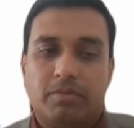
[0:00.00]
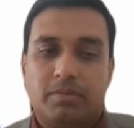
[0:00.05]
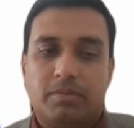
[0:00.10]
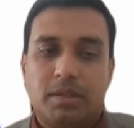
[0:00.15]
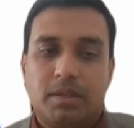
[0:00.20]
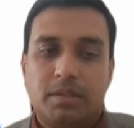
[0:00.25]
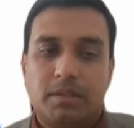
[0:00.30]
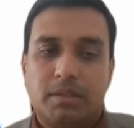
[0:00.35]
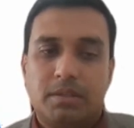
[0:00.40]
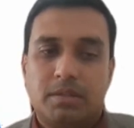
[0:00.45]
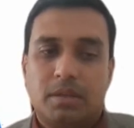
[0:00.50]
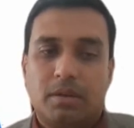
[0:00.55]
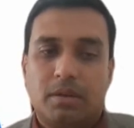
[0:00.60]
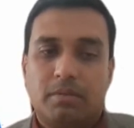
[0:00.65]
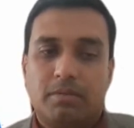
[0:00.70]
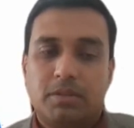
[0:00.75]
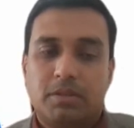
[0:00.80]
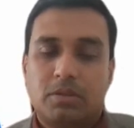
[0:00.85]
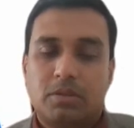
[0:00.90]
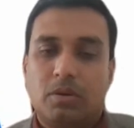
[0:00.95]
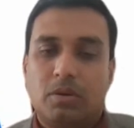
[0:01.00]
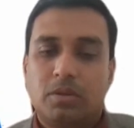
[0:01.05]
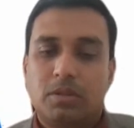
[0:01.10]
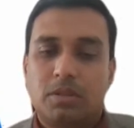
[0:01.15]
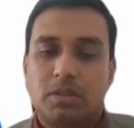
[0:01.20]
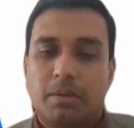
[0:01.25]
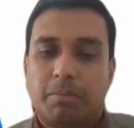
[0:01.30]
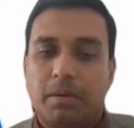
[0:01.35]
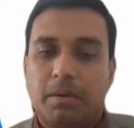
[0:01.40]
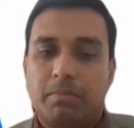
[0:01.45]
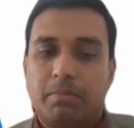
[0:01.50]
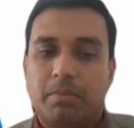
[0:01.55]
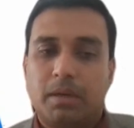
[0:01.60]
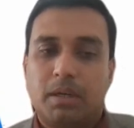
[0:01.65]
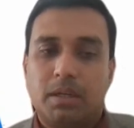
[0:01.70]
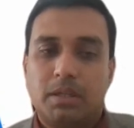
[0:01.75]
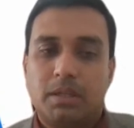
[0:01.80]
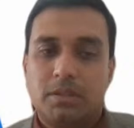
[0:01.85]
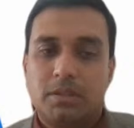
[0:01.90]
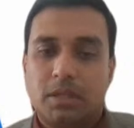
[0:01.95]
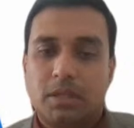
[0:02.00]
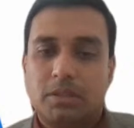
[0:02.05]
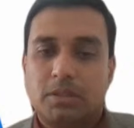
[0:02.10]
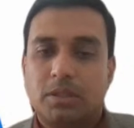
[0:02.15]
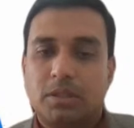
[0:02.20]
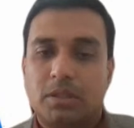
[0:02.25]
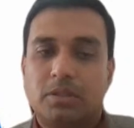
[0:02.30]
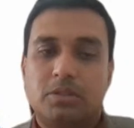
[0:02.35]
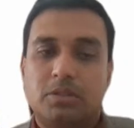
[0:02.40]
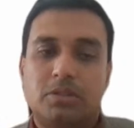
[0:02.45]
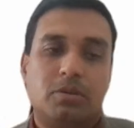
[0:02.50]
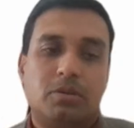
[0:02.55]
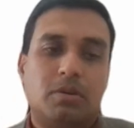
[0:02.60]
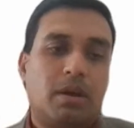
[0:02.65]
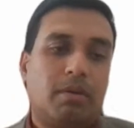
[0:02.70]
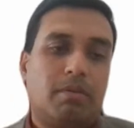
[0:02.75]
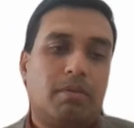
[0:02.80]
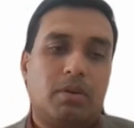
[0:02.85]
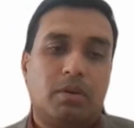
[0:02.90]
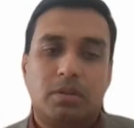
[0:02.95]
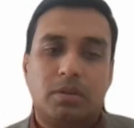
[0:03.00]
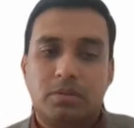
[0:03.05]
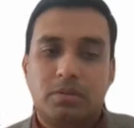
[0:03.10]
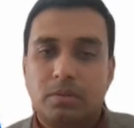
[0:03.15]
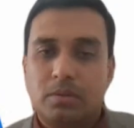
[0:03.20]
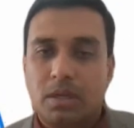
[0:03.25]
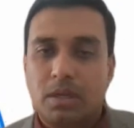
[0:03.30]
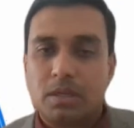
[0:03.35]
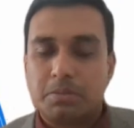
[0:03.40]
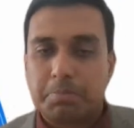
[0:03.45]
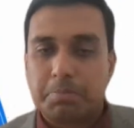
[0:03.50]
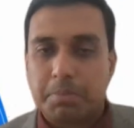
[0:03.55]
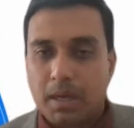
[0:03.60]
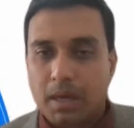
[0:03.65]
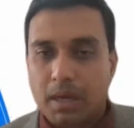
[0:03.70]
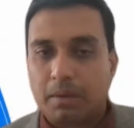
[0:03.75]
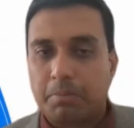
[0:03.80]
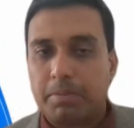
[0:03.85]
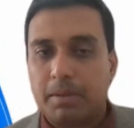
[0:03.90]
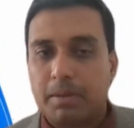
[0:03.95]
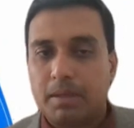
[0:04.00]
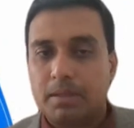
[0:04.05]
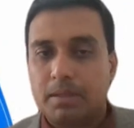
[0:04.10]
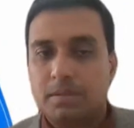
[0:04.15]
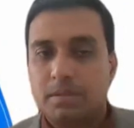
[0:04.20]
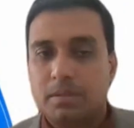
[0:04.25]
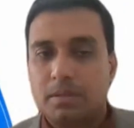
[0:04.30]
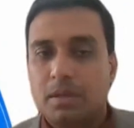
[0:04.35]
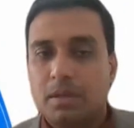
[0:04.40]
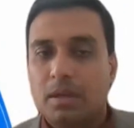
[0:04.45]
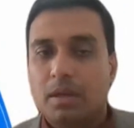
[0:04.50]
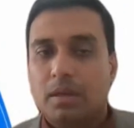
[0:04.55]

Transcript: these visco supplement injections, you have what is known as PRPs.